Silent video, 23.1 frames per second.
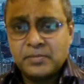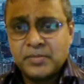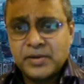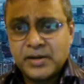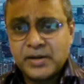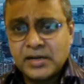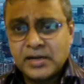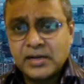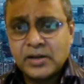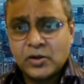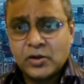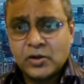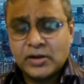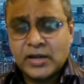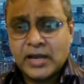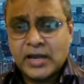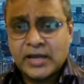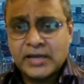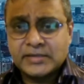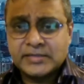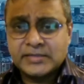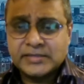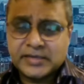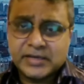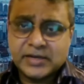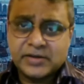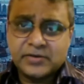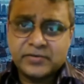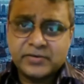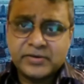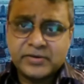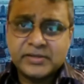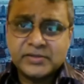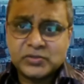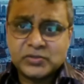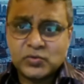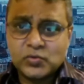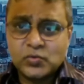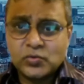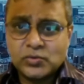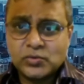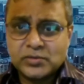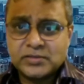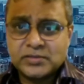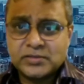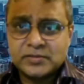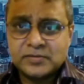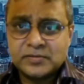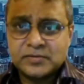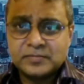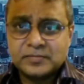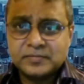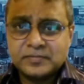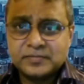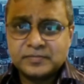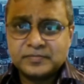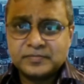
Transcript: middle or higher secondary schools.